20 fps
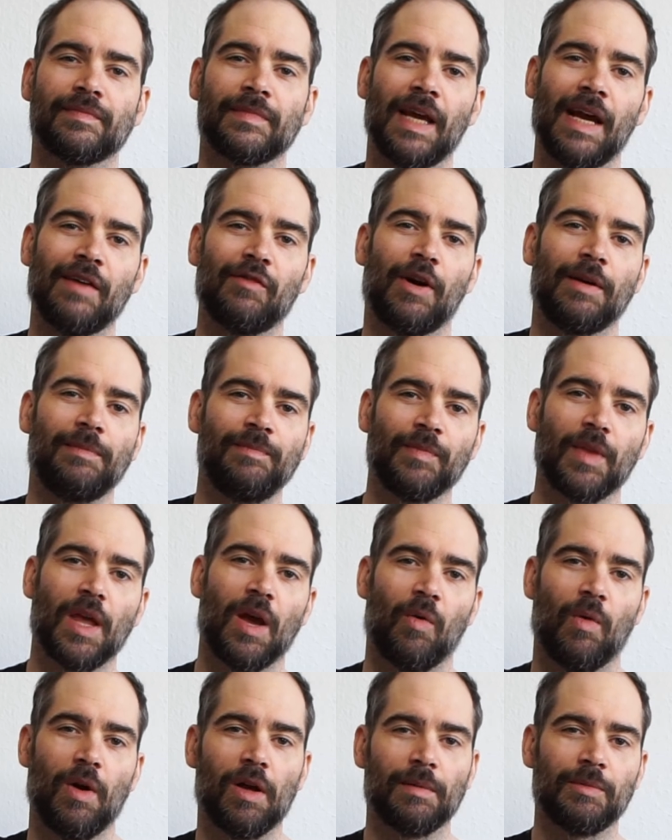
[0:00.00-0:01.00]
Hey everyone,
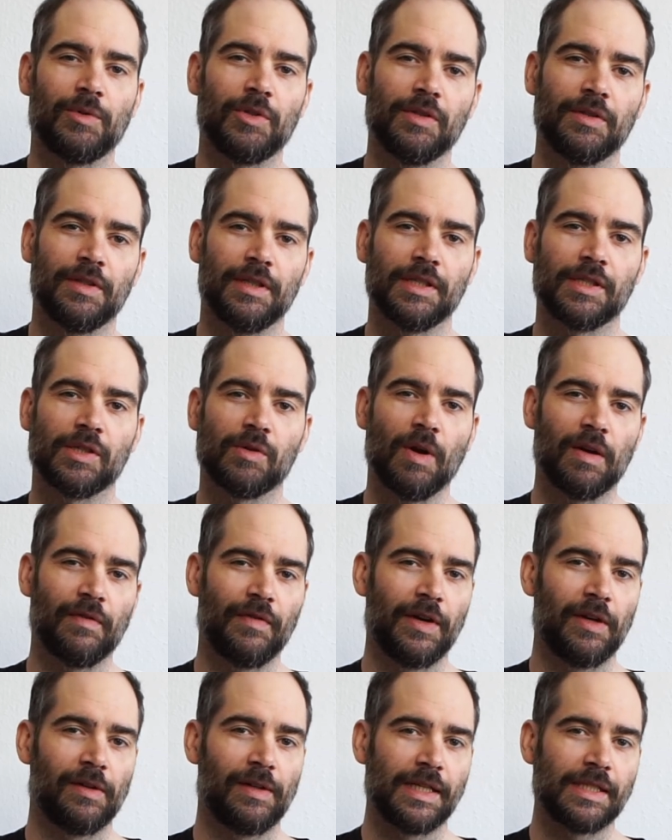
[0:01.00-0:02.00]
welcome to this quick
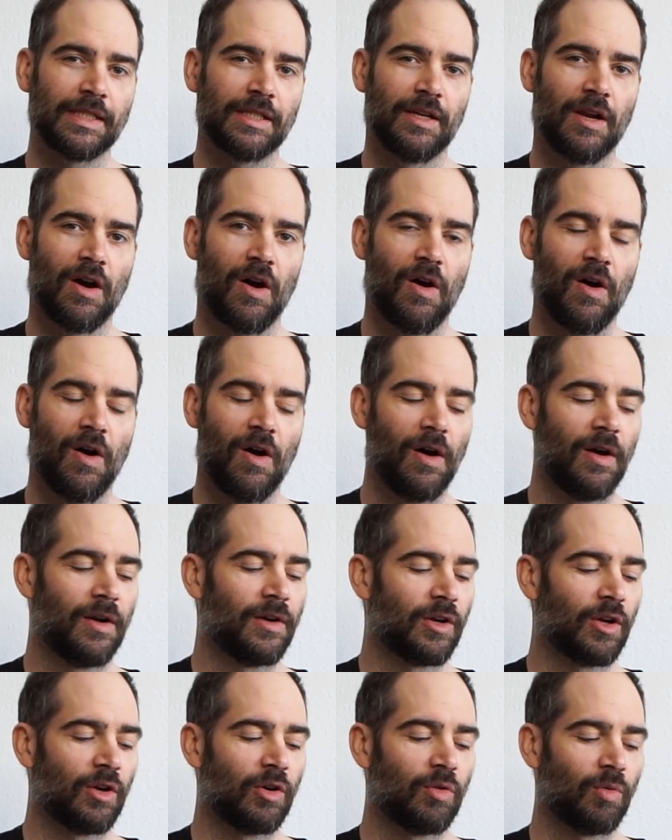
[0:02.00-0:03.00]
video lesson
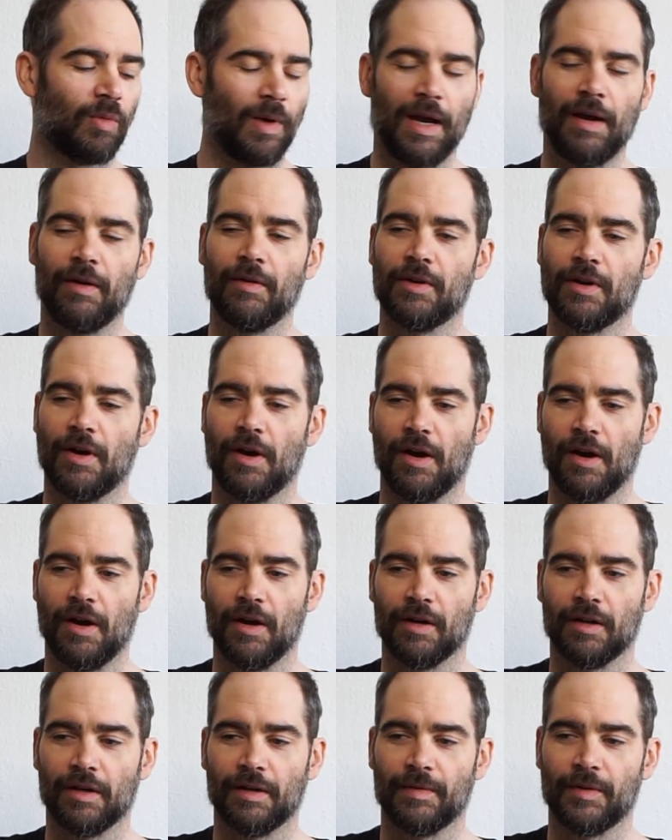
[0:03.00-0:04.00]
on Groundhog.